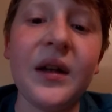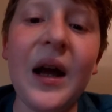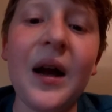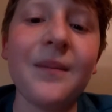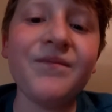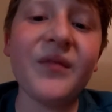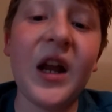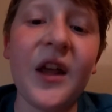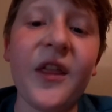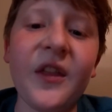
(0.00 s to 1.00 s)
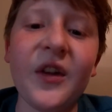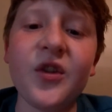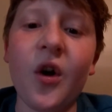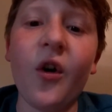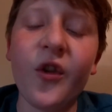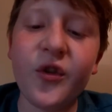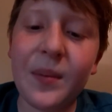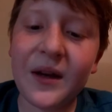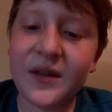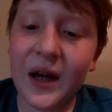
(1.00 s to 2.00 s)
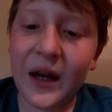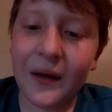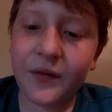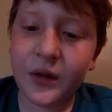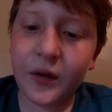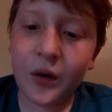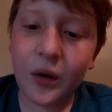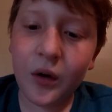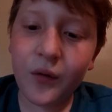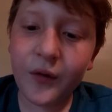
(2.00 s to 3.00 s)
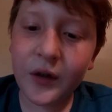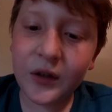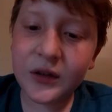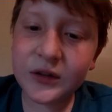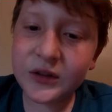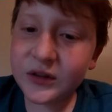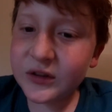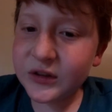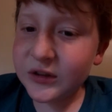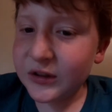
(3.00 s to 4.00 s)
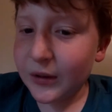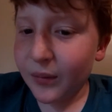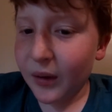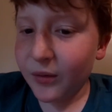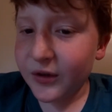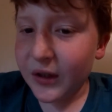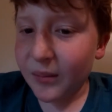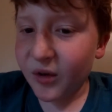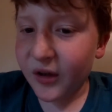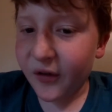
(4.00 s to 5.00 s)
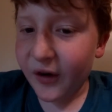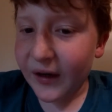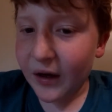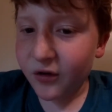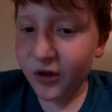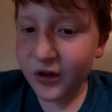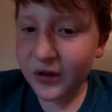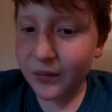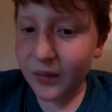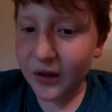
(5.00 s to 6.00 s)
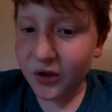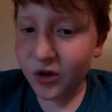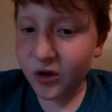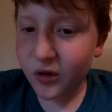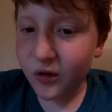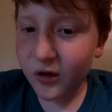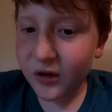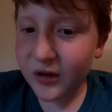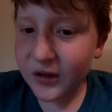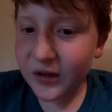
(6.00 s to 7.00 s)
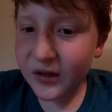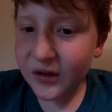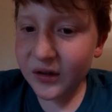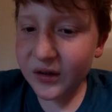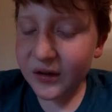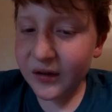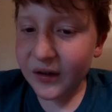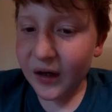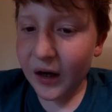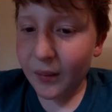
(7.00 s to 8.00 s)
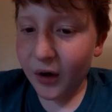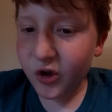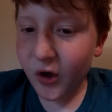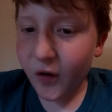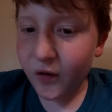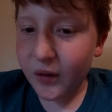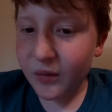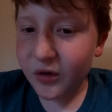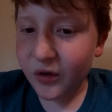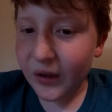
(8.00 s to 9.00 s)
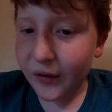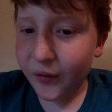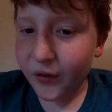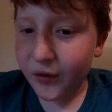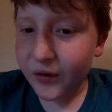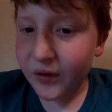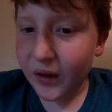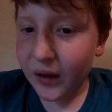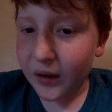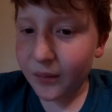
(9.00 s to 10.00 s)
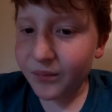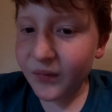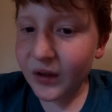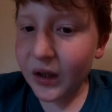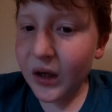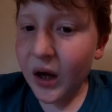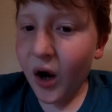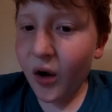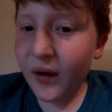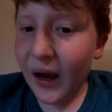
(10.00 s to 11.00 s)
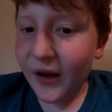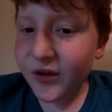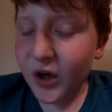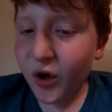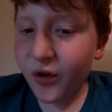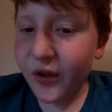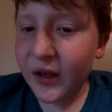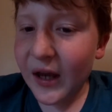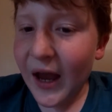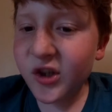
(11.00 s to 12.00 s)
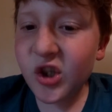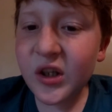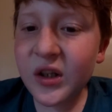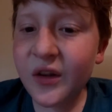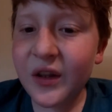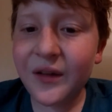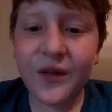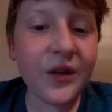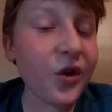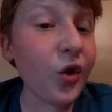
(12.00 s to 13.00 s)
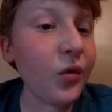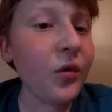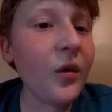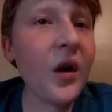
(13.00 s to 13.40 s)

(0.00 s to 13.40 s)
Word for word: yeah, I think that's all the specs I have to go over. You can probably see I'm looking right now just to make sure. Um, I'll show images after this. Um, oh yeah, so the engine, the two